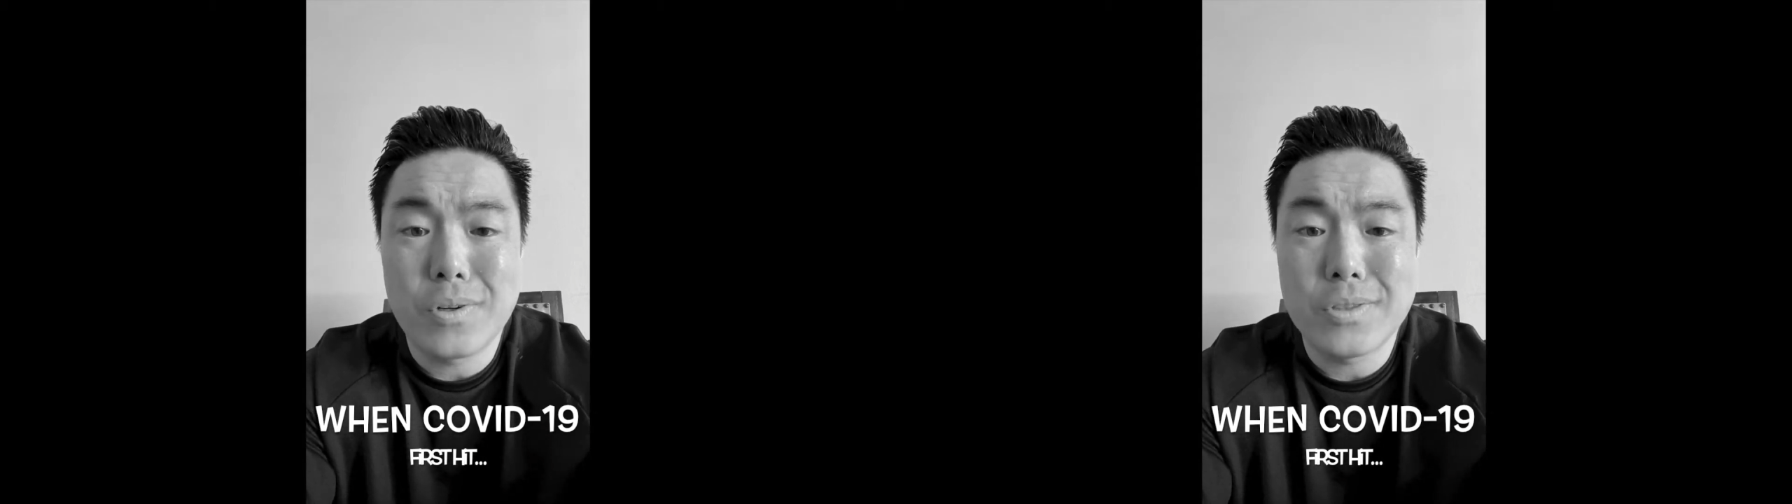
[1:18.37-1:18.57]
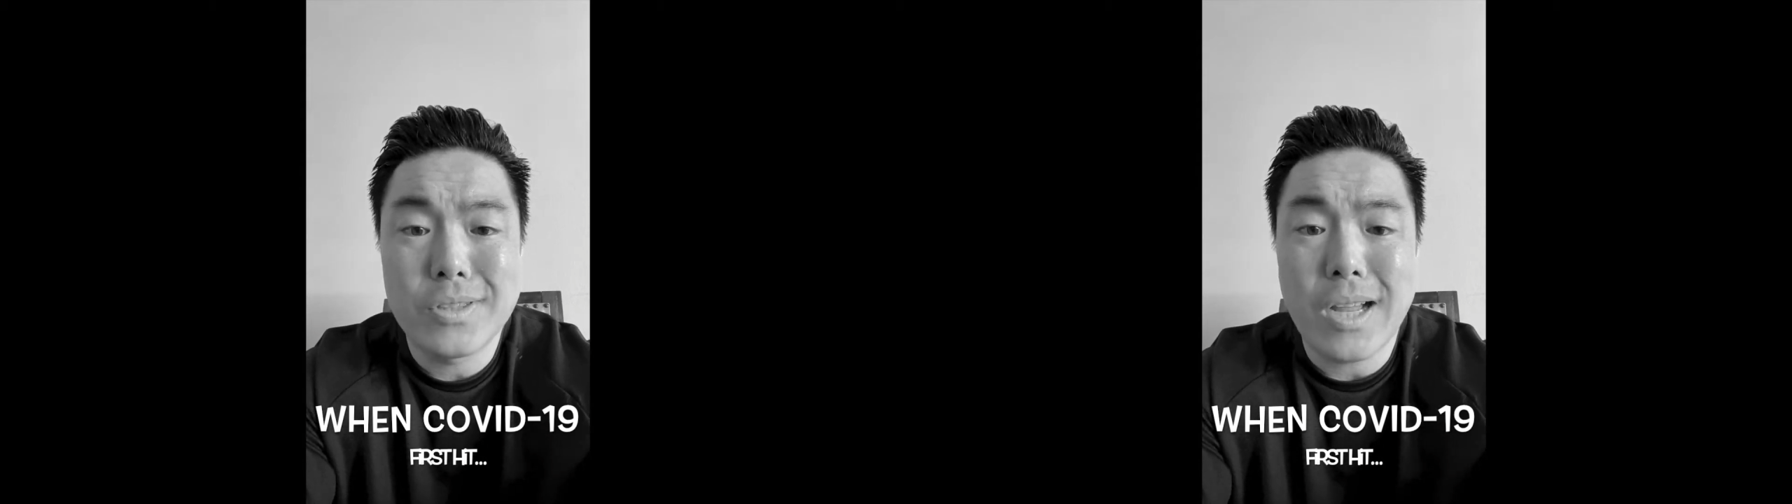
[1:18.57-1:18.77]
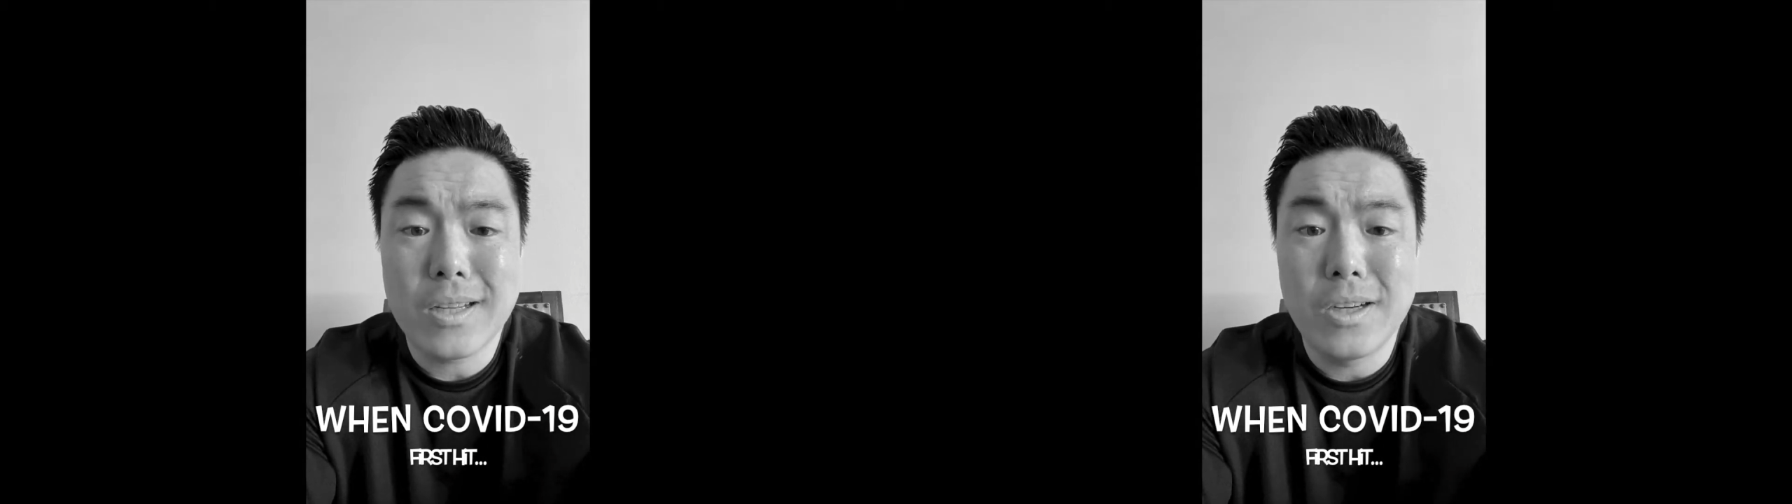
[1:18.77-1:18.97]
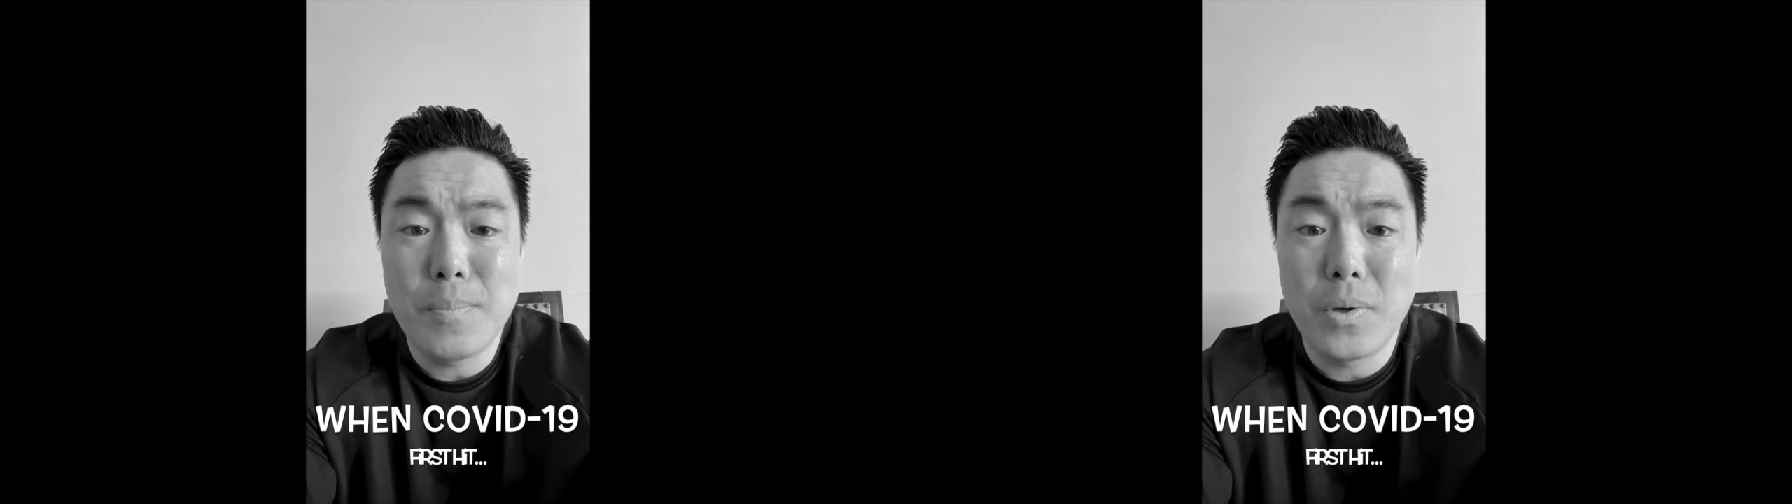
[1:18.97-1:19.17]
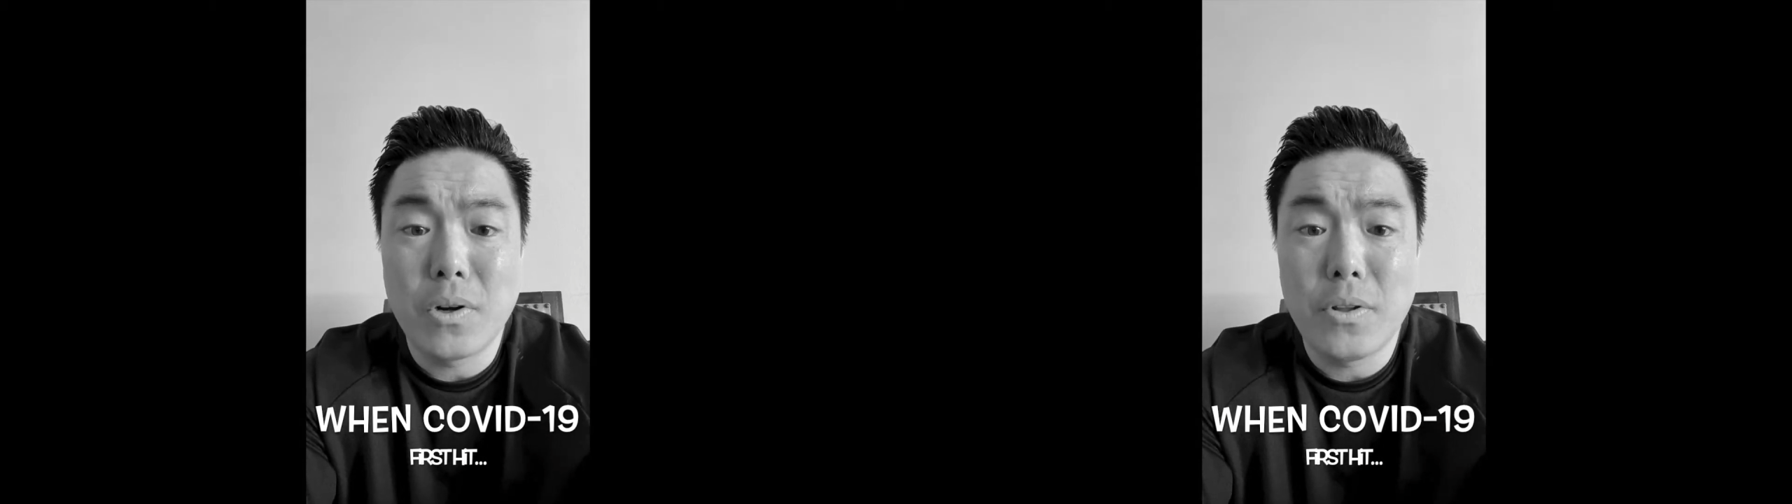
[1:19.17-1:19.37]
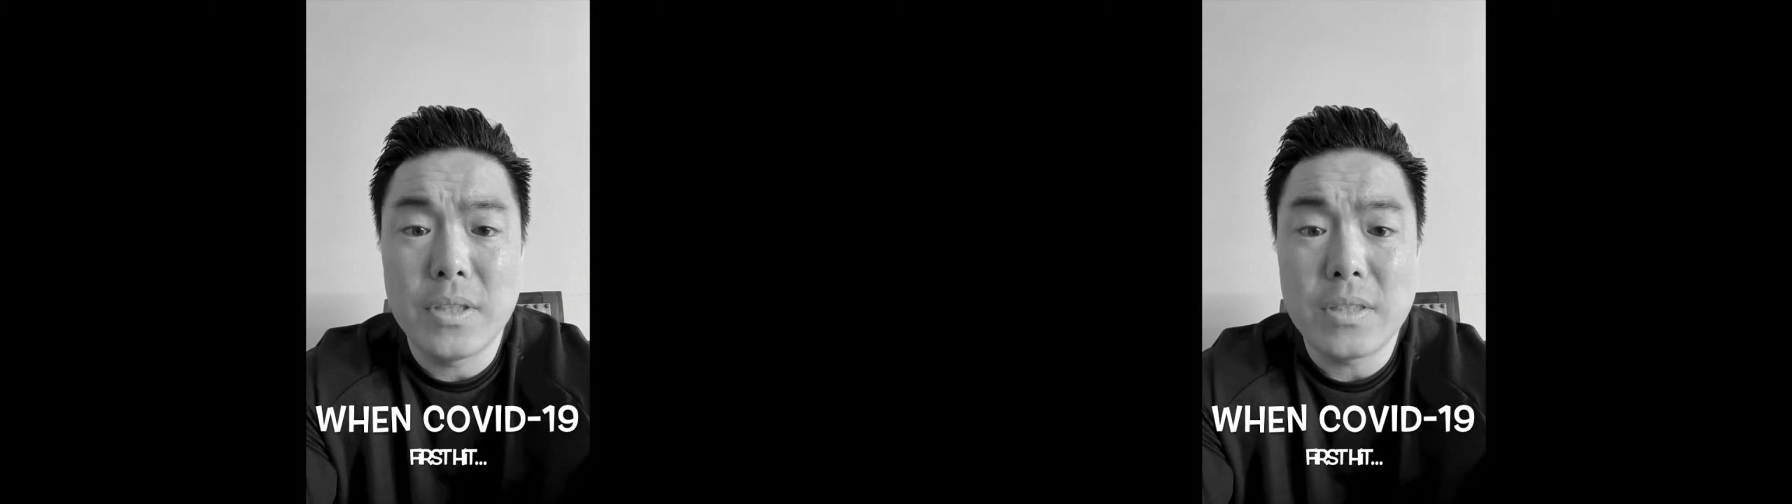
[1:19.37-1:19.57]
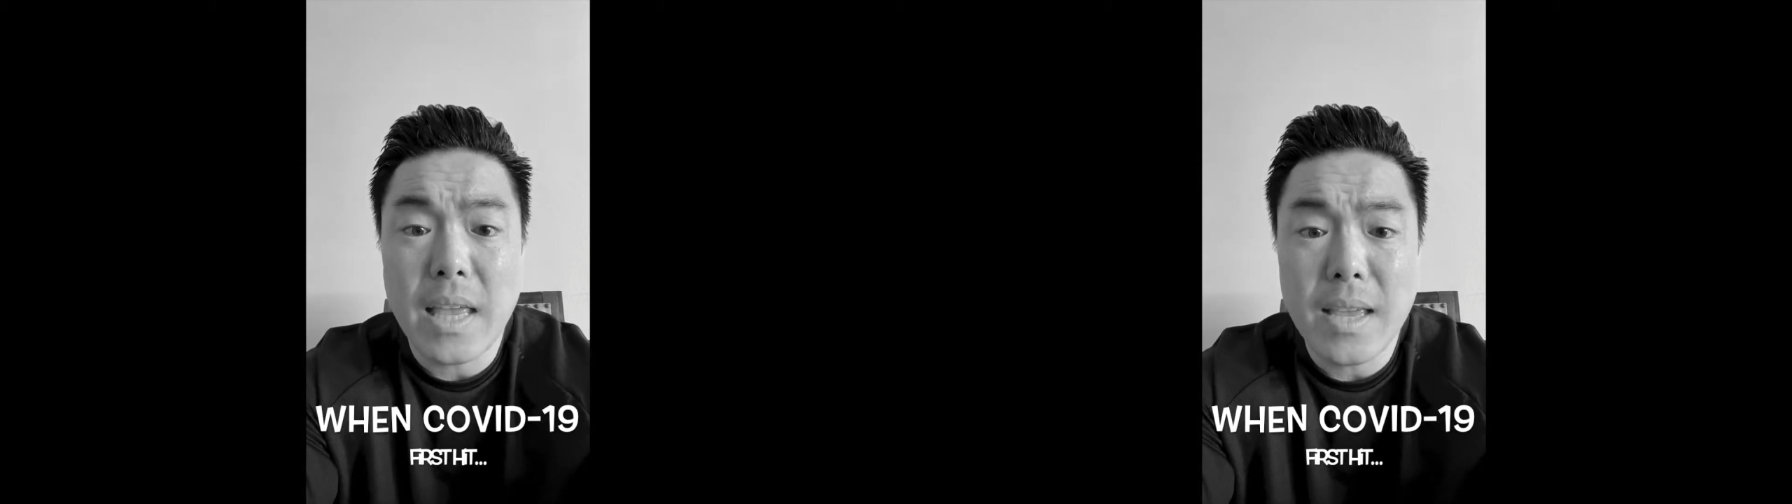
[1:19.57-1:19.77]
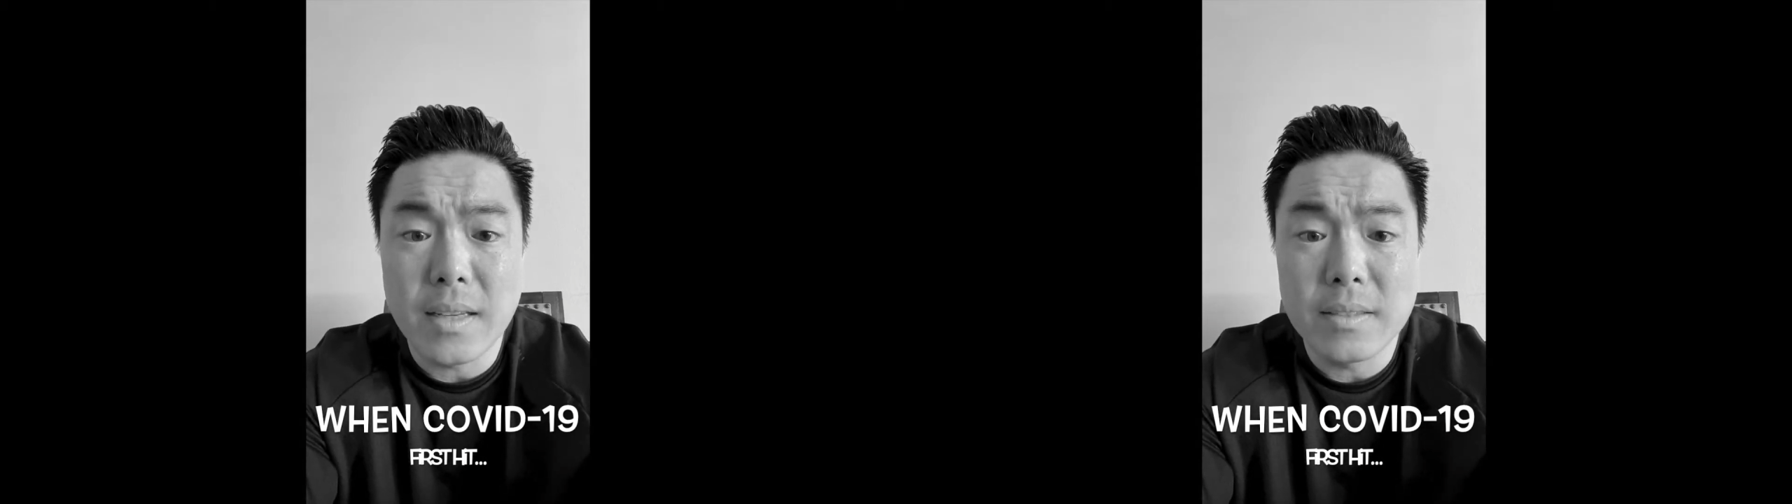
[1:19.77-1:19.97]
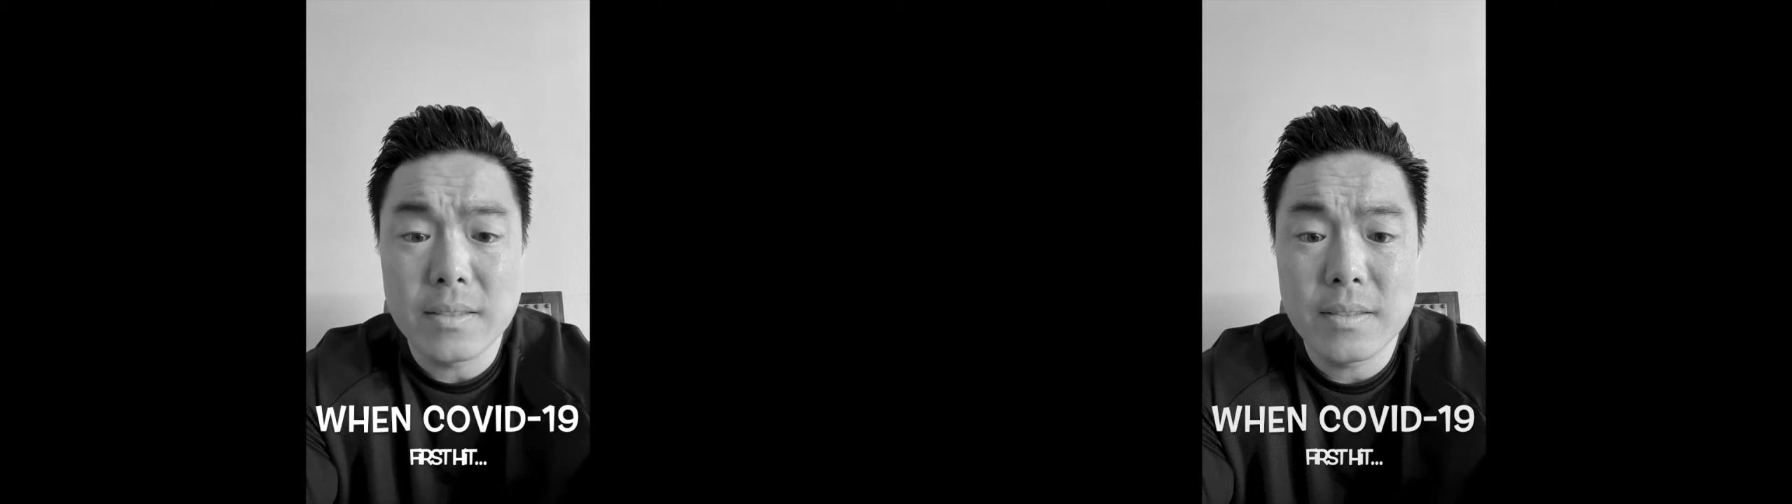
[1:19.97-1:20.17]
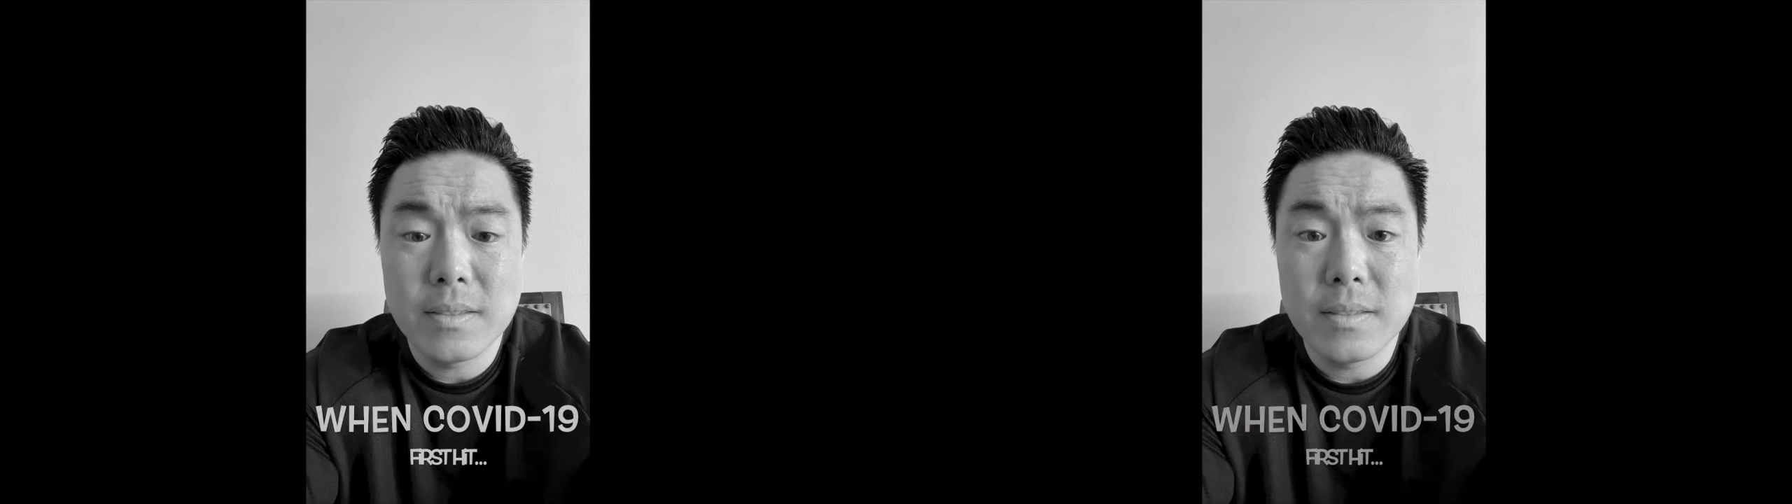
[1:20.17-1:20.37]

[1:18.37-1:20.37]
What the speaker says: stocking up on all these eggs.